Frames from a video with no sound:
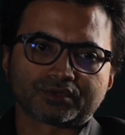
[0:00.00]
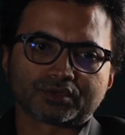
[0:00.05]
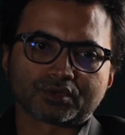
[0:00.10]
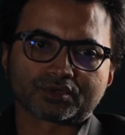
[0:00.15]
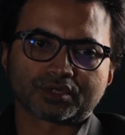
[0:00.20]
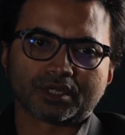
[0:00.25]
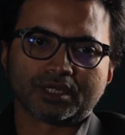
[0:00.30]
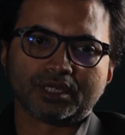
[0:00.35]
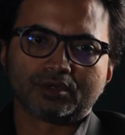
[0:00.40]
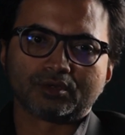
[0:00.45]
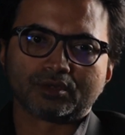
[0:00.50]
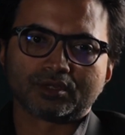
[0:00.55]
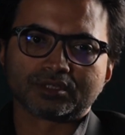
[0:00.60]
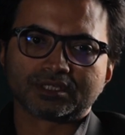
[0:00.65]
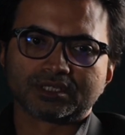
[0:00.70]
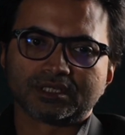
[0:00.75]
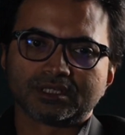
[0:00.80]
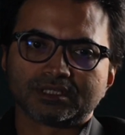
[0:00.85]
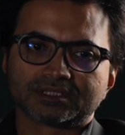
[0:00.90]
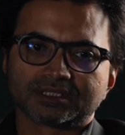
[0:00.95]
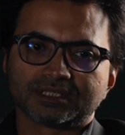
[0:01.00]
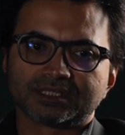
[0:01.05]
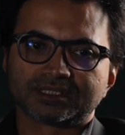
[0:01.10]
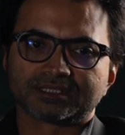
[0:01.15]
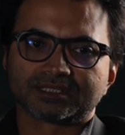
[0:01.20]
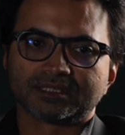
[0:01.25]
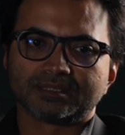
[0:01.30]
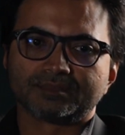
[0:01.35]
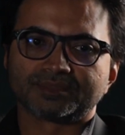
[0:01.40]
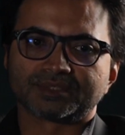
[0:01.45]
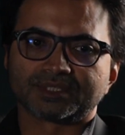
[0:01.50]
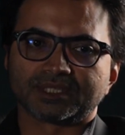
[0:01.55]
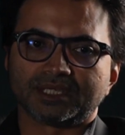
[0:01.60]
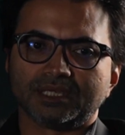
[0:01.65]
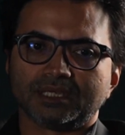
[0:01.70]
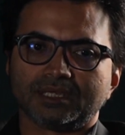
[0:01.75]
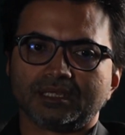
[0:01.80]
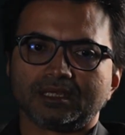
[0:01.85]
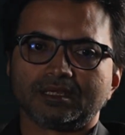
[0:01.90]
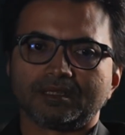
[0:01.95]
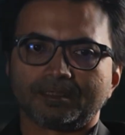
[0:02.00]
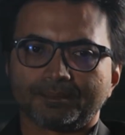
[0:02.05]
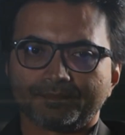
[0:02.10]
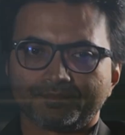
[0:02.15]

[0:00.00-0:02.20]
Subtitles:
social ecological systems in